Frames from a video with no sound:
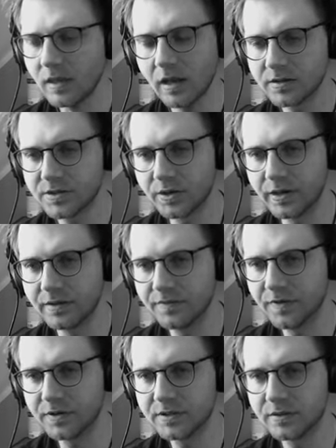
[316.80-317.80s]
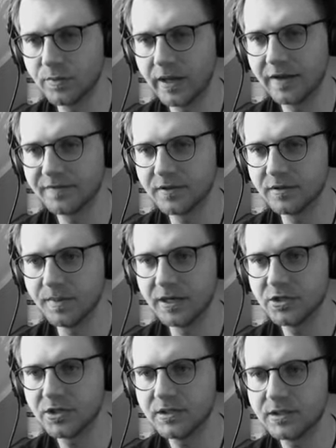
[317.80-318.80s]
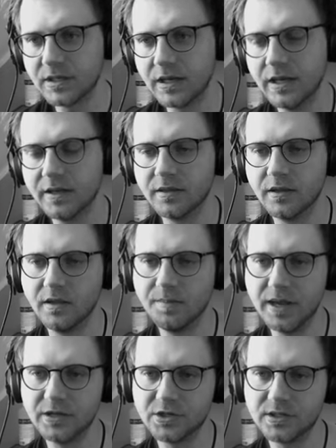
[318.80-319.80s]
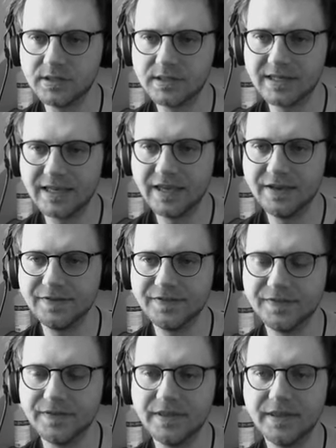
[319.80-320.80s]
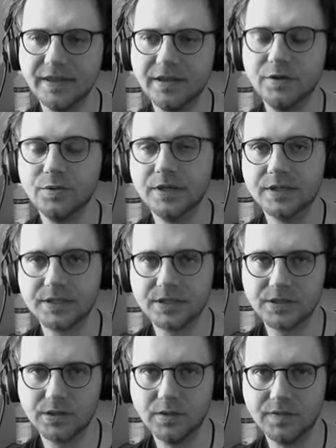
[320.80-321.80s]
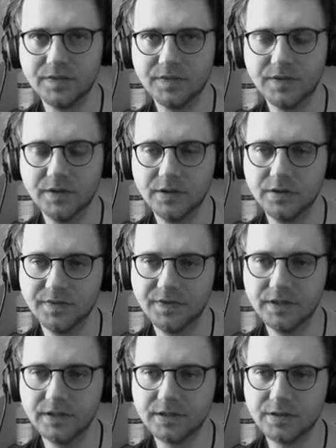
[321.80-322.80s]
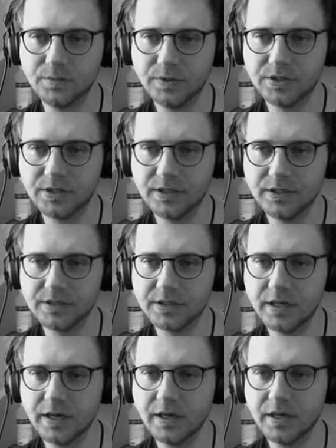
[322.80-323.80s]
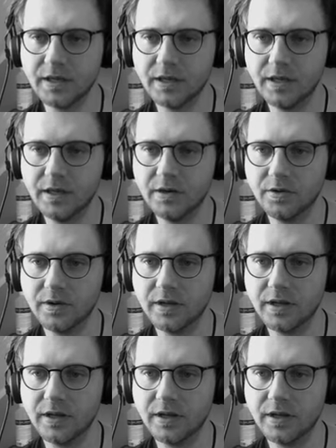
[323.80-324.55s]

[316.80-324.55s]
Sorry, first we have the dimensions. The dimensions give the units of the field, which is here